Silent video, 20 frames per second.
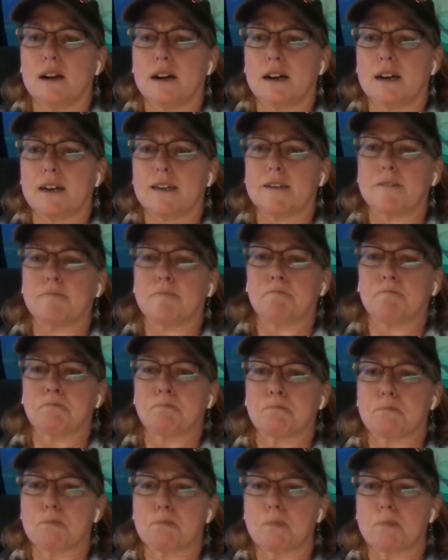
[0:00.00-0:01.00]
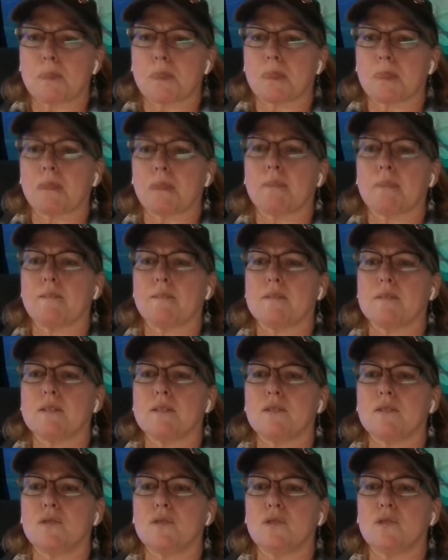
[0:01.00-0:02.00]
Um,
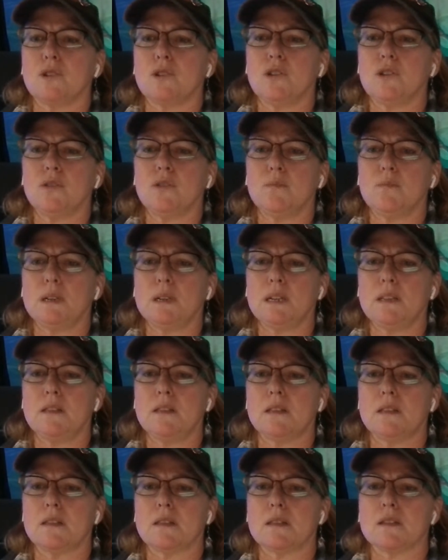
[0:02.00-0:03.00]
do you mean that